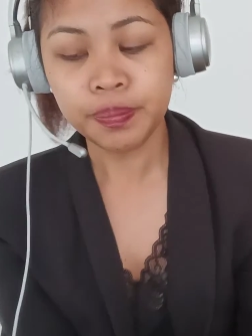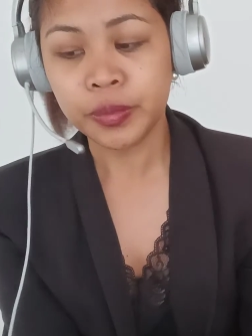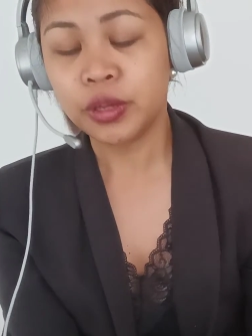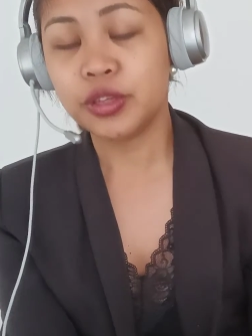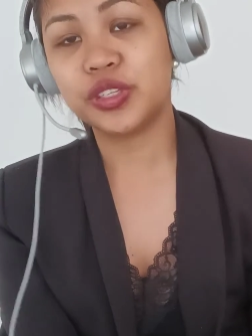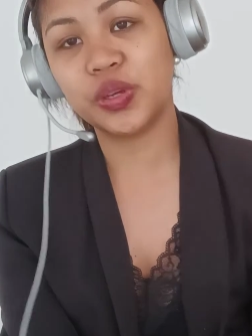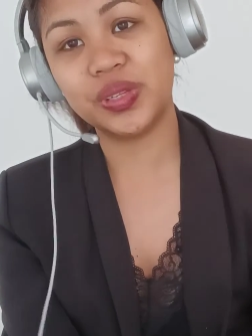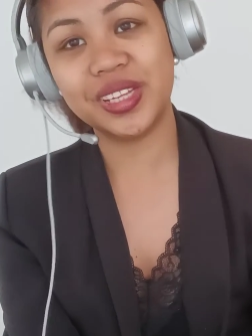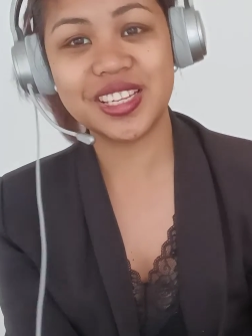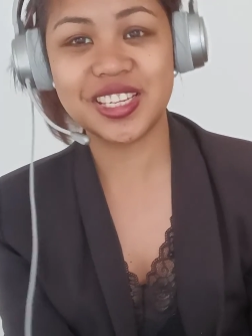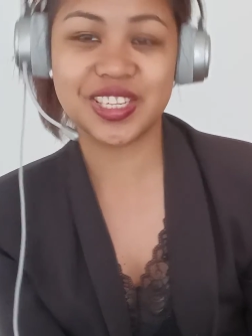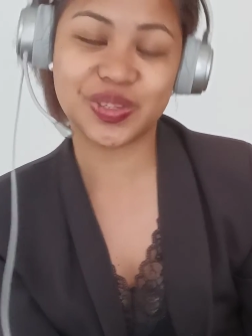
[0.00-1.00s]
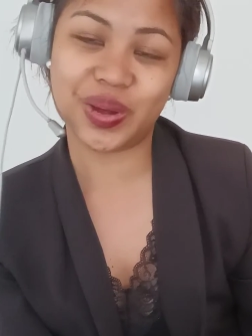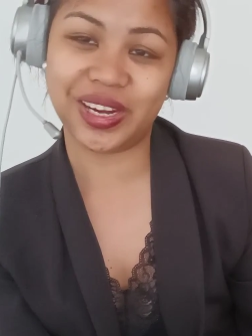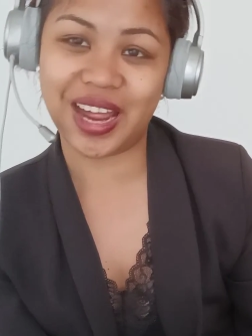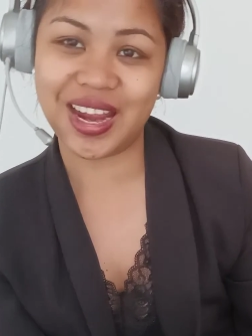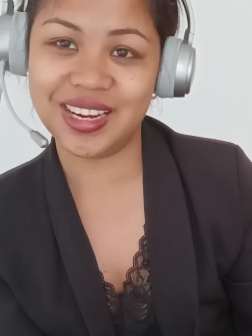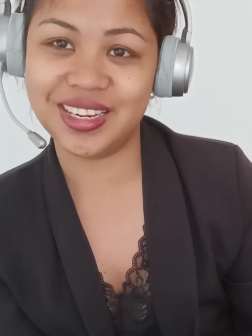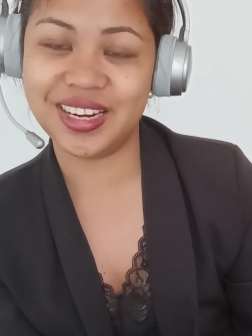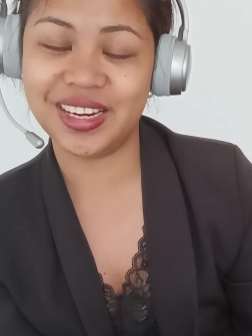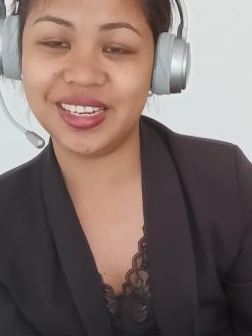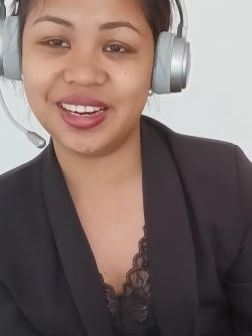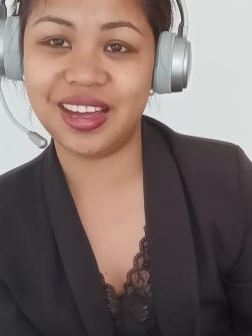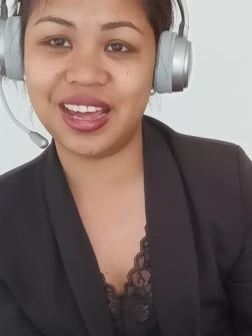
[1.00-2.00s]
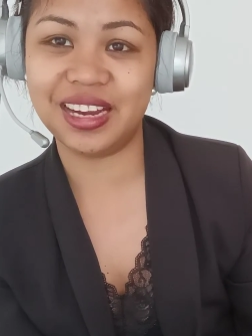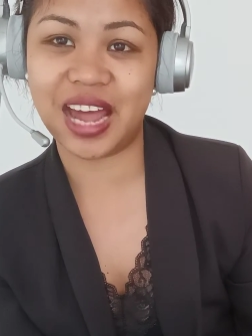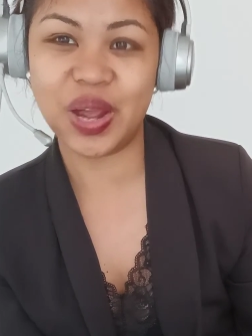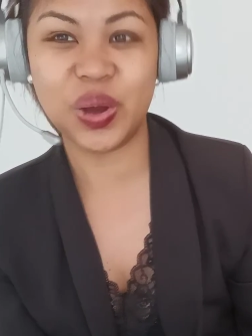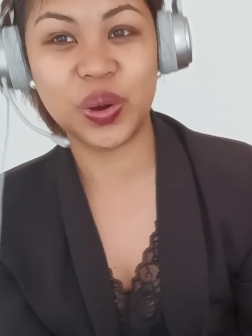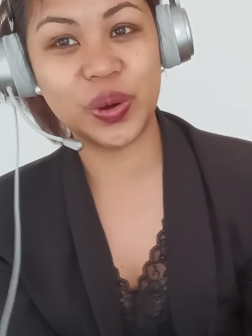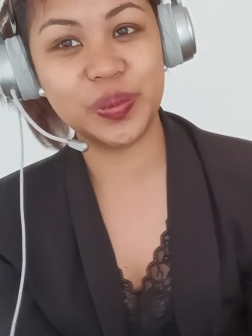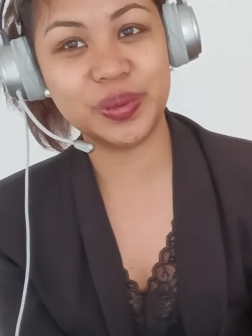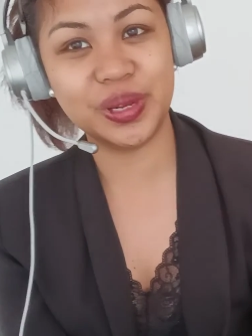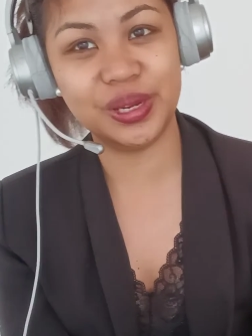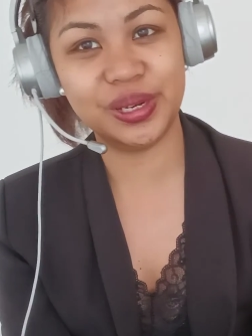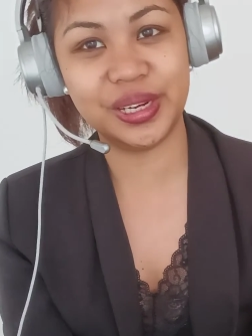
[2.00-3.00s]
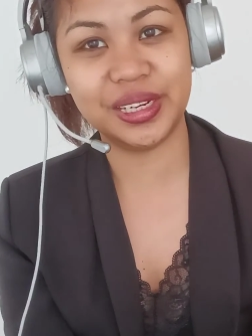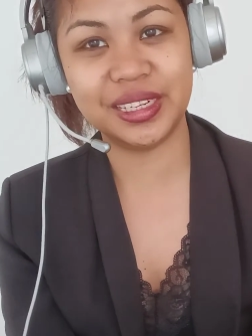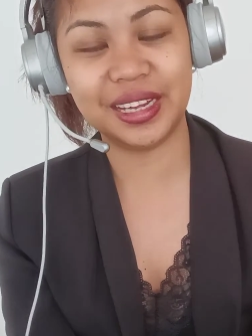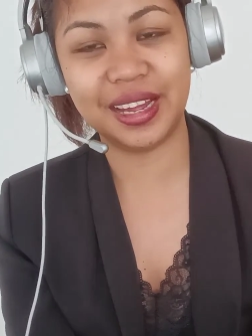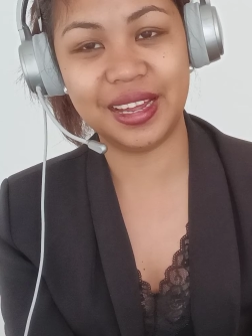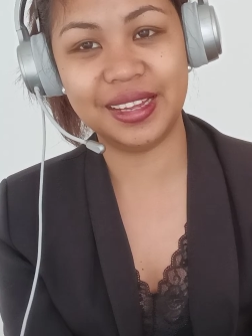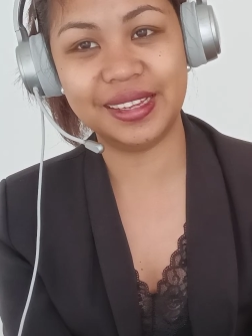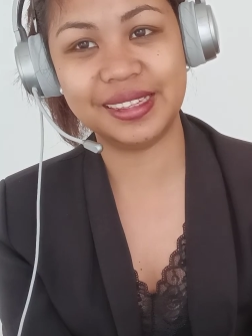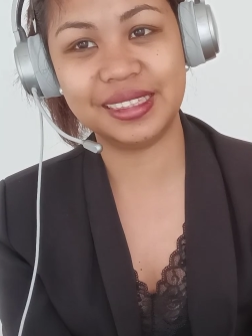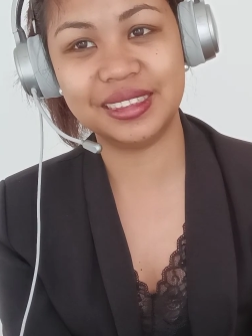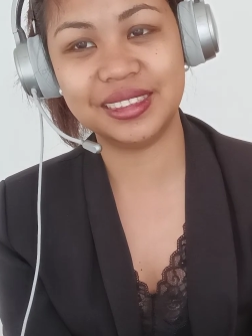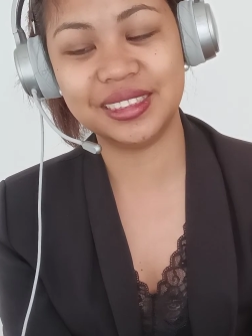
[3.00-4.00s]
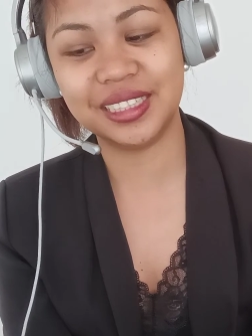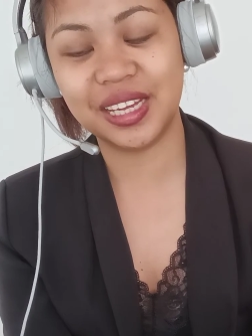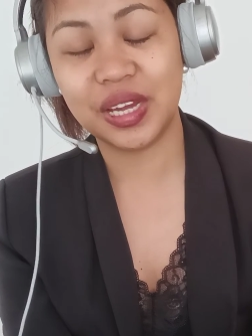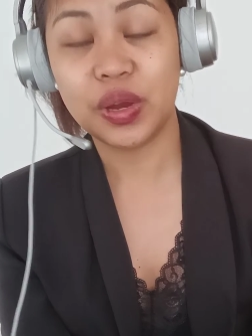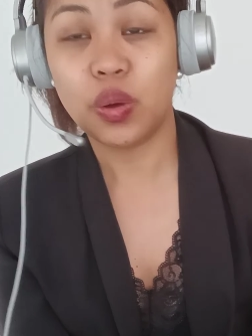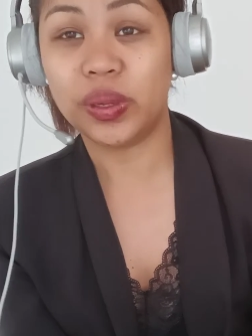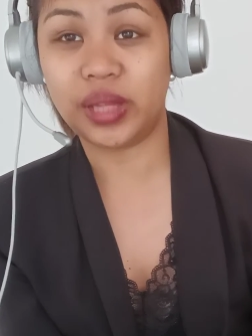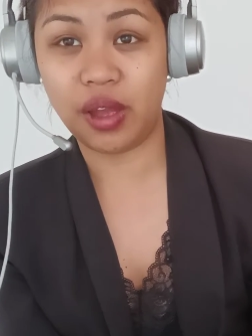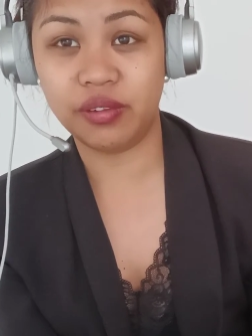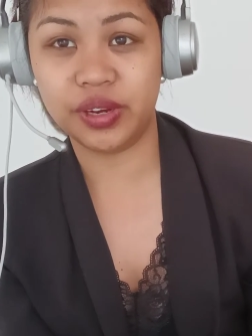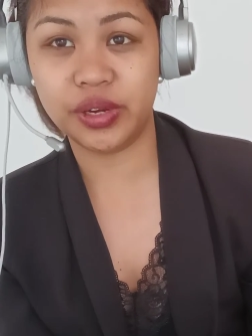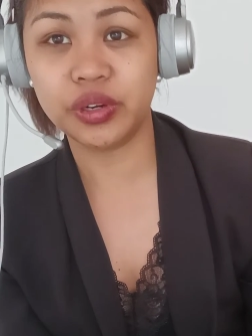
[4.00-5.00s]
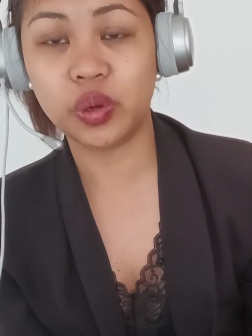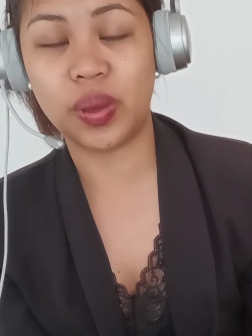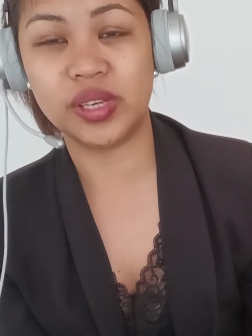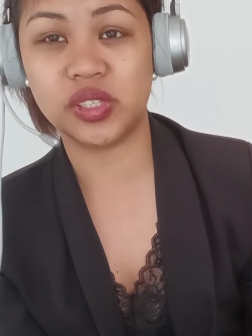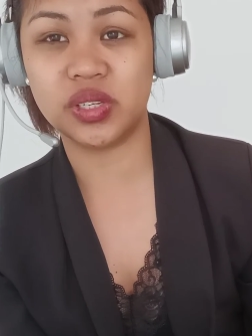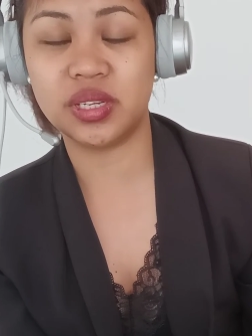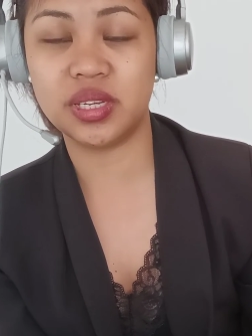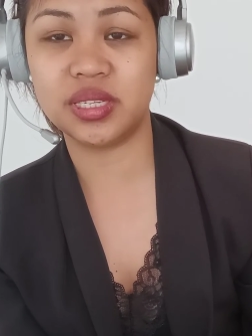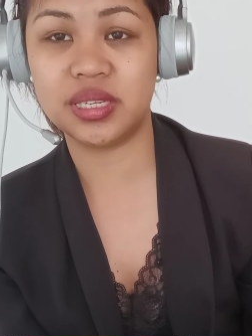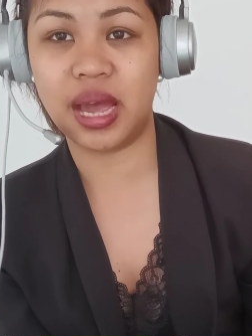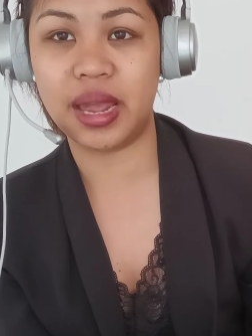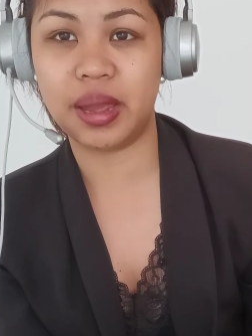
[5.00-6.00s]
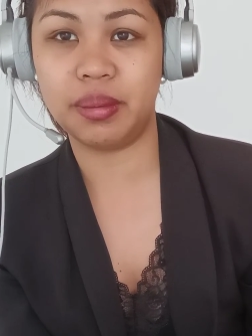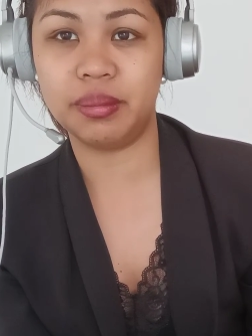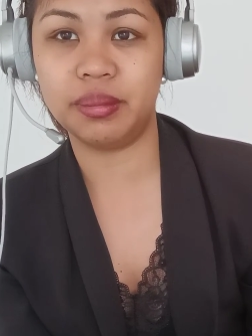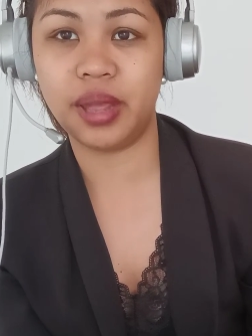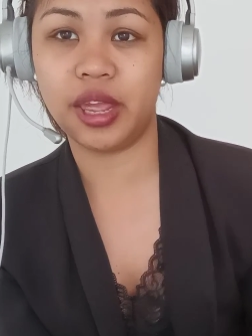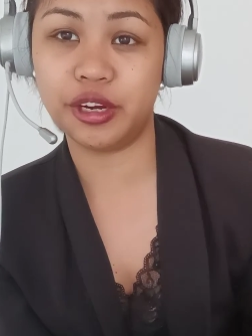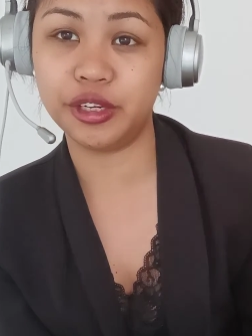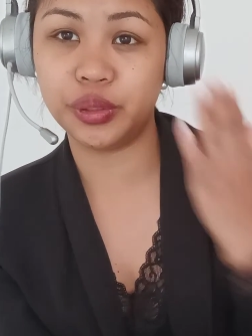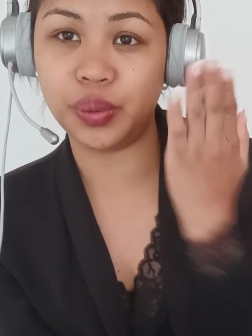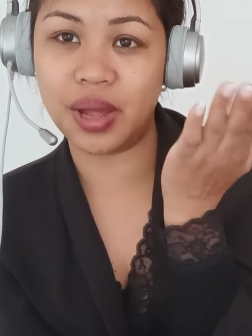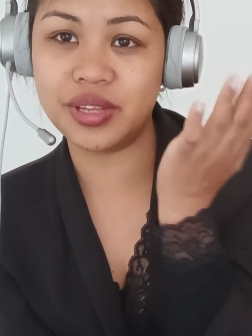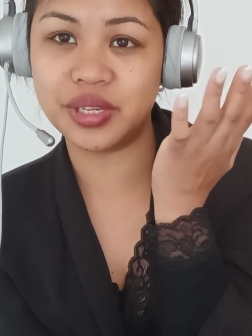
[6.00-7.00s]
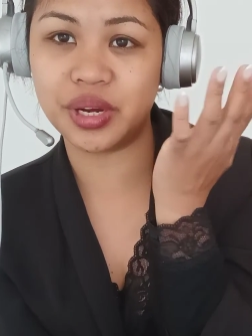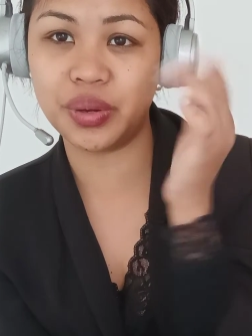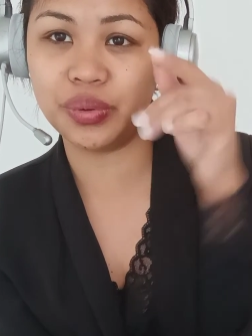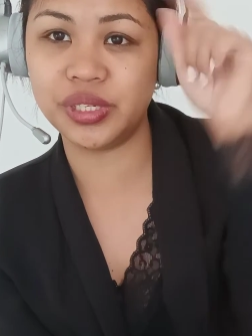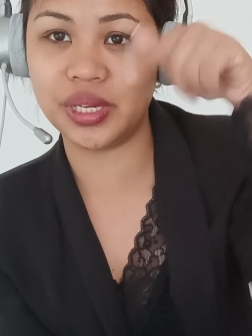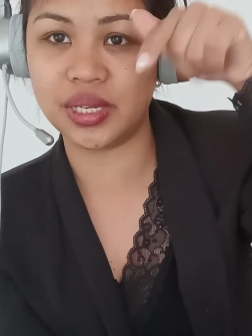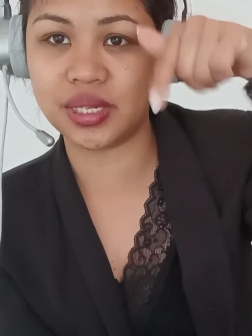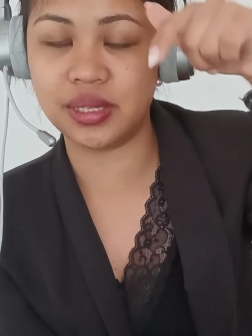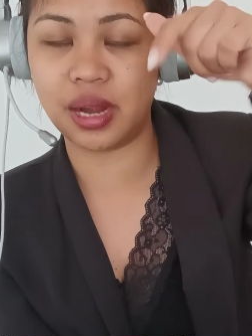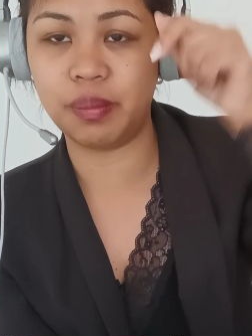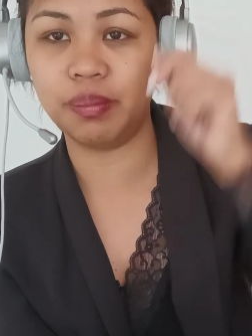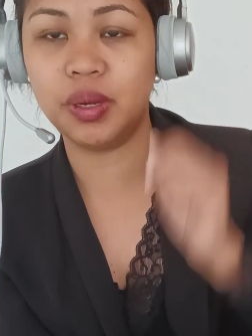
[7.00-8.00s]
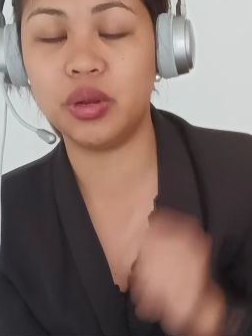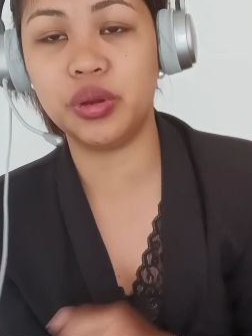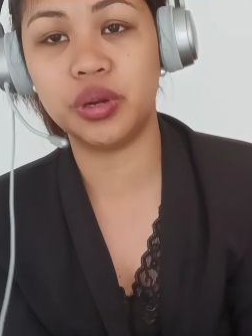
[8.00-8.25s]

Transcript: So this is what I learned, and I hope you learn. And whatever your question is, I am here to answer you. Just drop below your